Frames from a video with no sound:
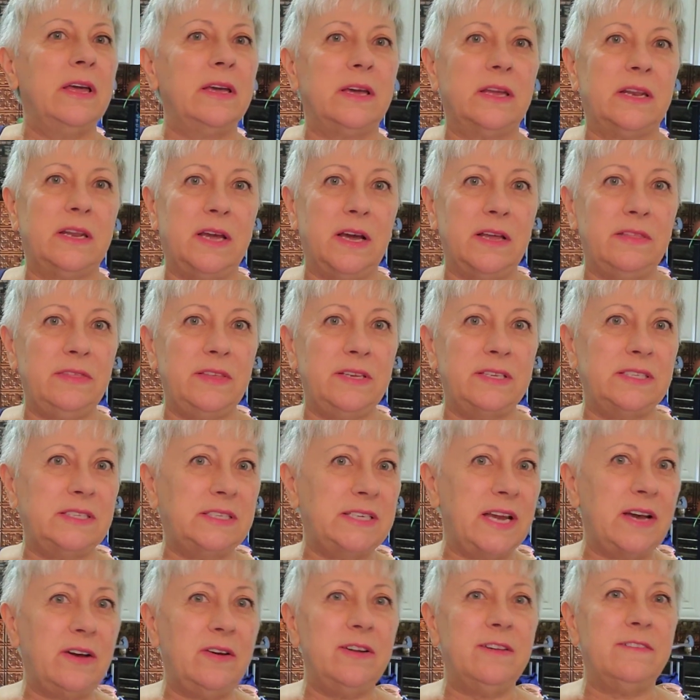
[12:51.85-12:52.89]
could cut this
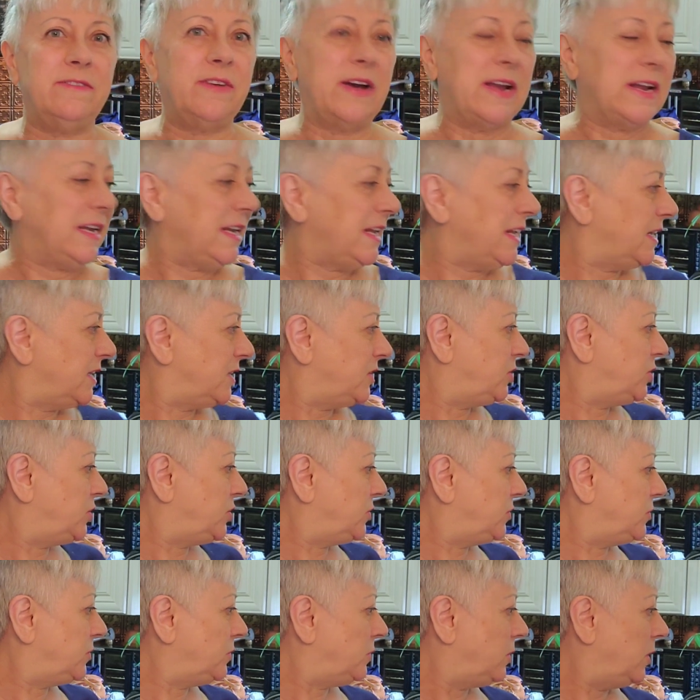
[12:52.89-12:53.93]
down if I needed
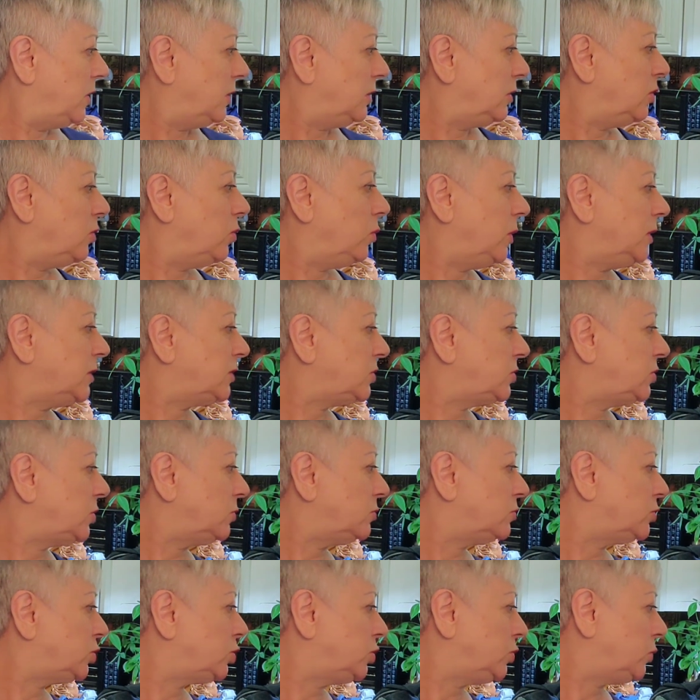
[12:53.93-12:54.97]
to. Lewis,
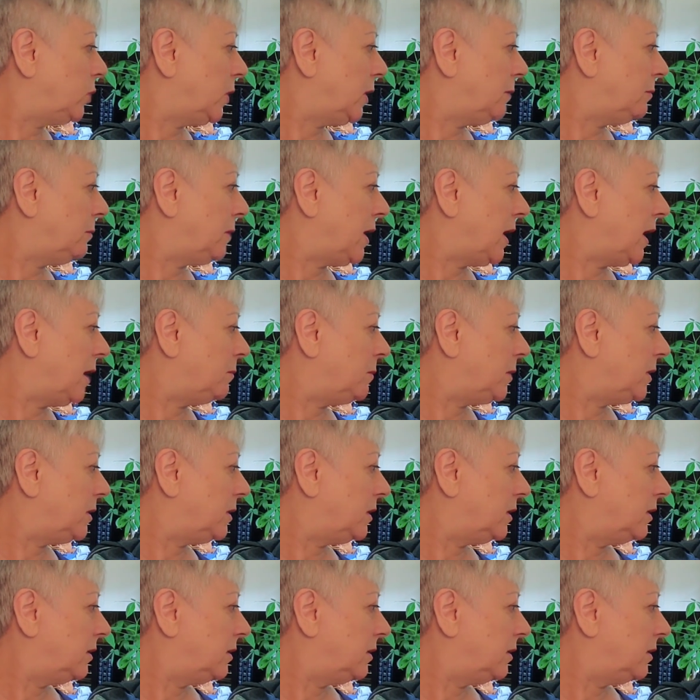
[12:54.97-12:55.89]
don't chew on Bob.